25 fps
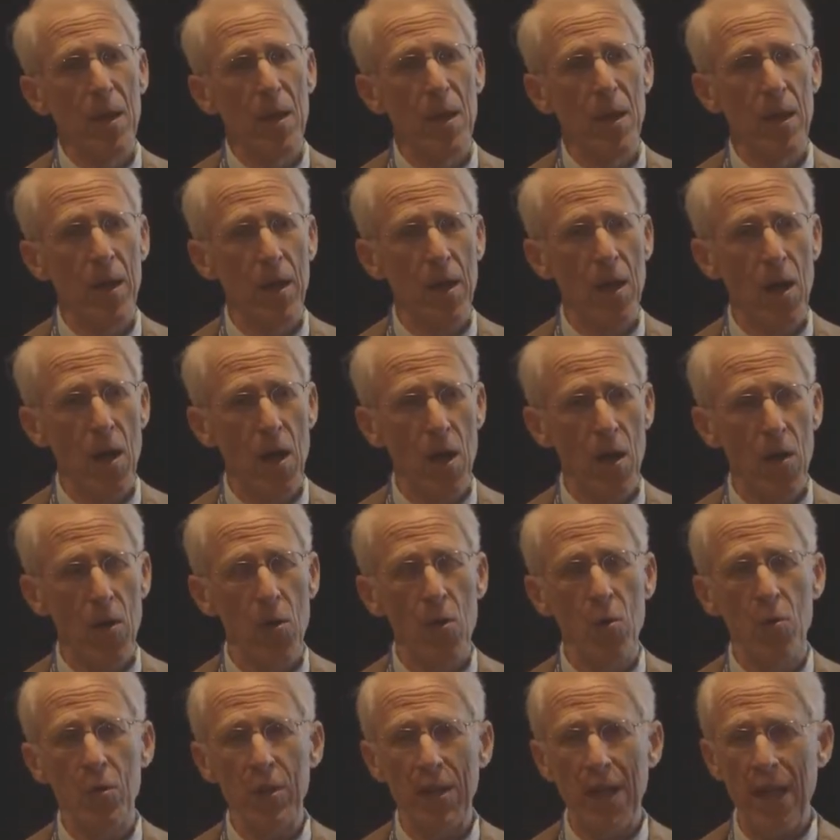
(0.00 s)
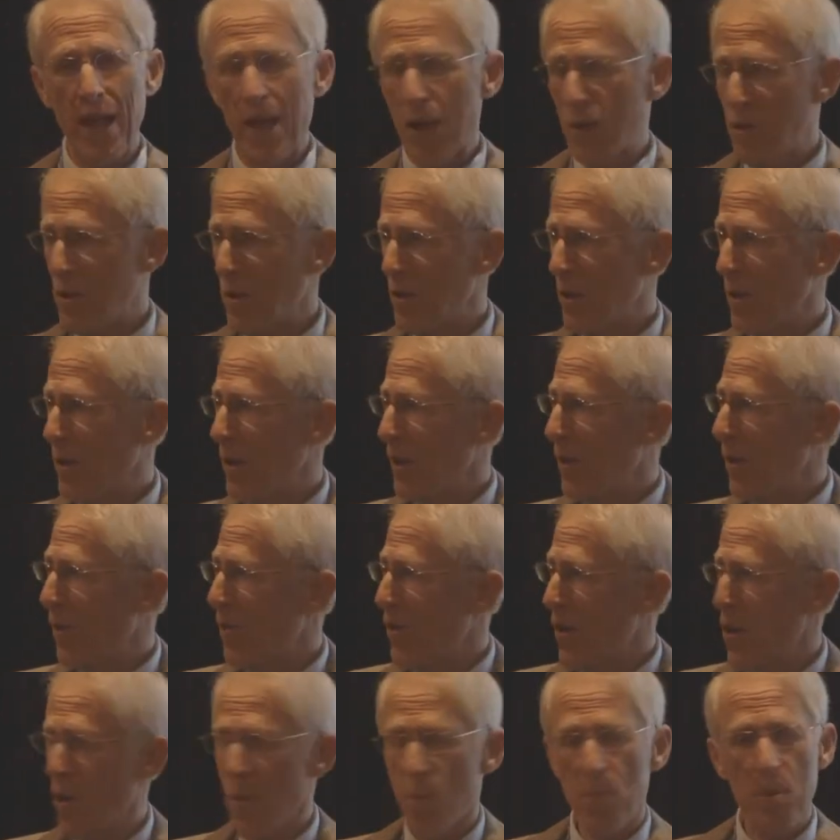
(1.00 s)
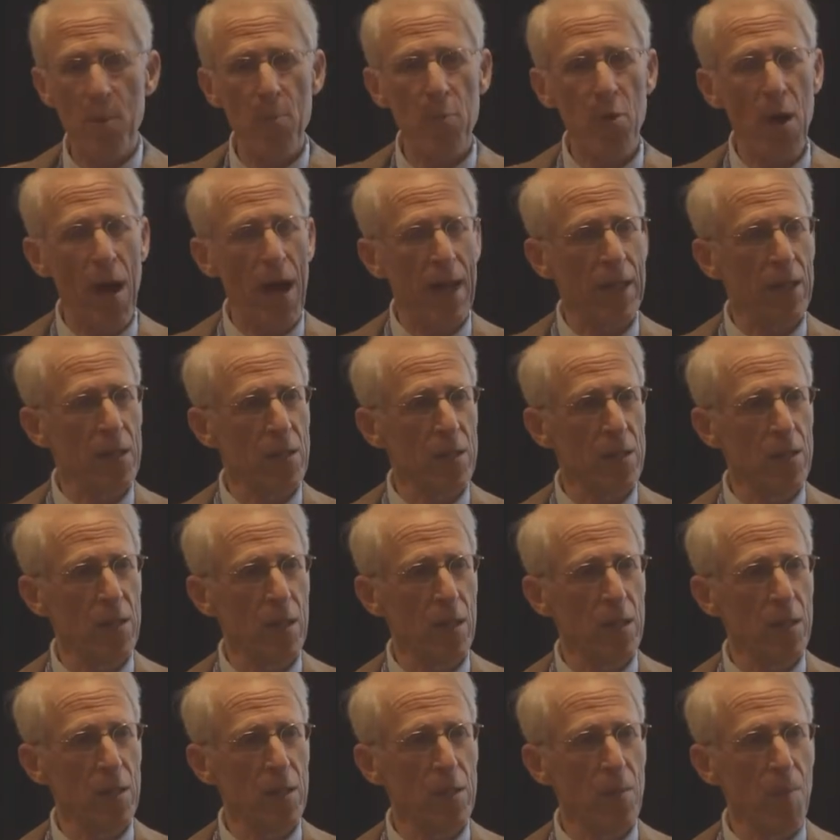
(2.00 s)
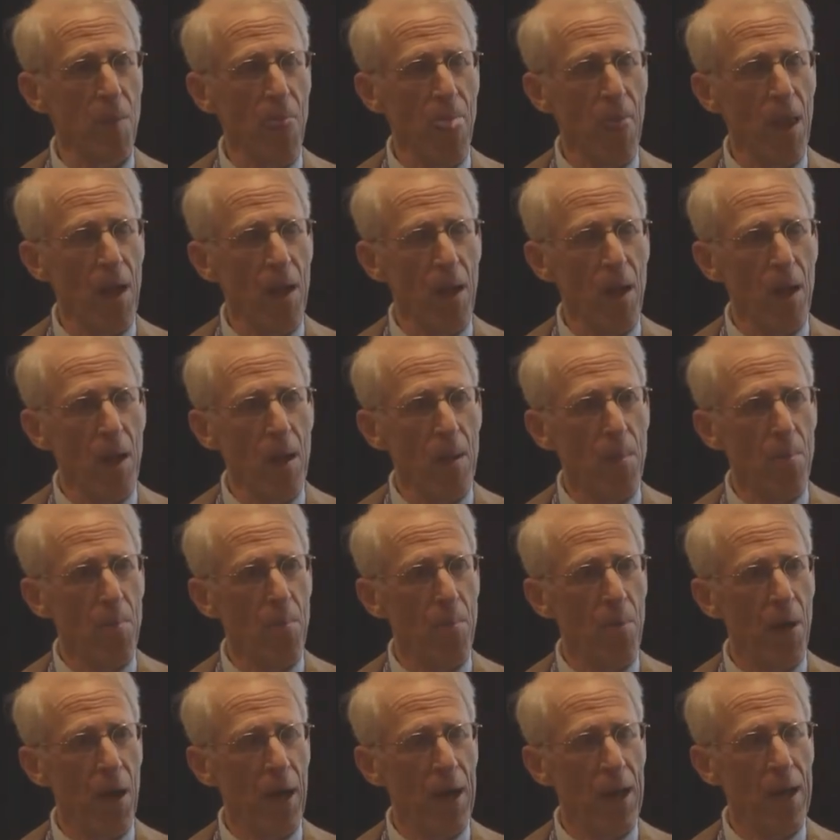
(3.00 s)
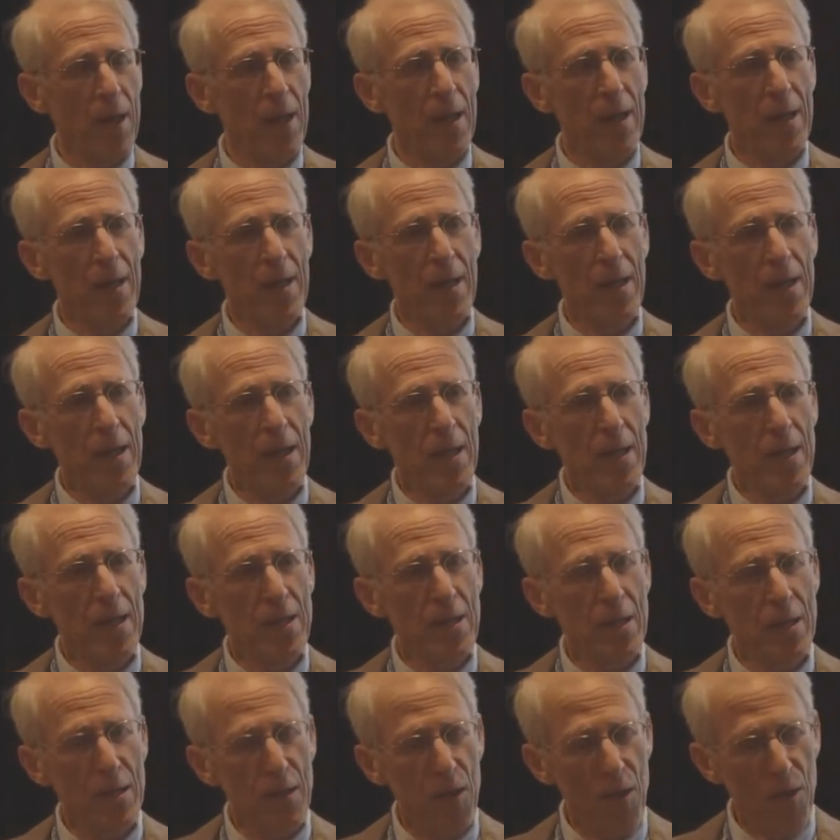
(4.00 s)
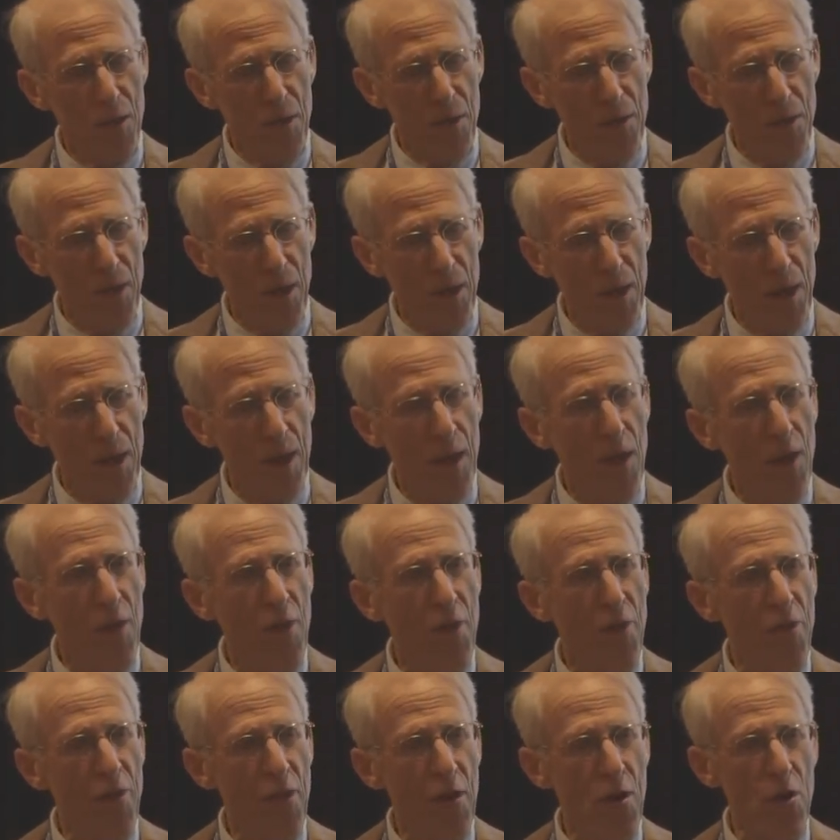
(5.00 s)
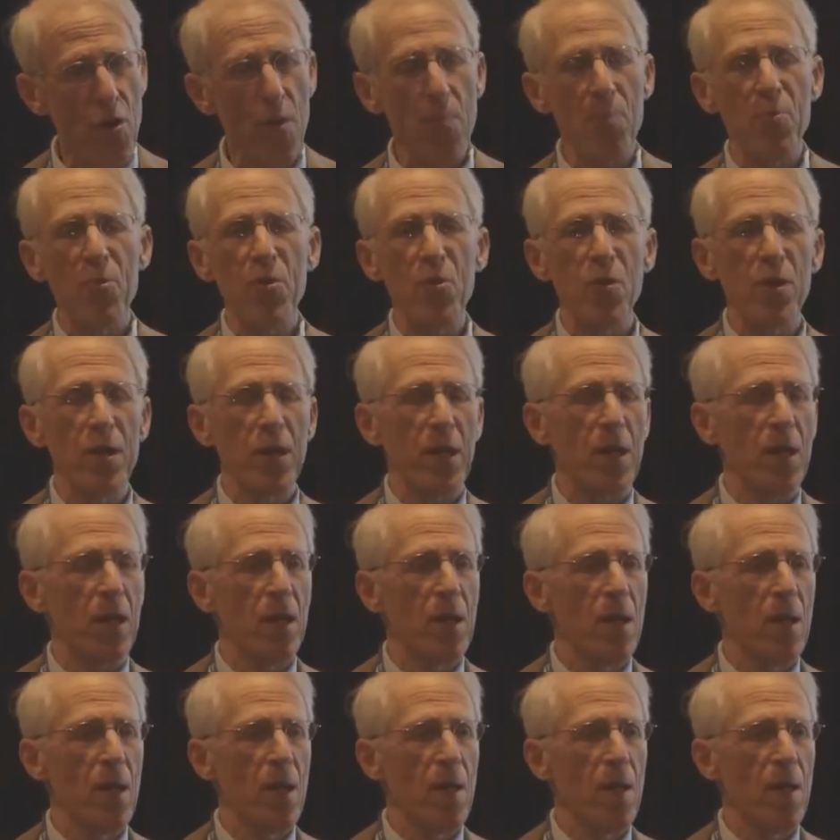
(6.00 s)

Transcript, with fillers: in our own counseling and therapy practices, but it's the therapeutic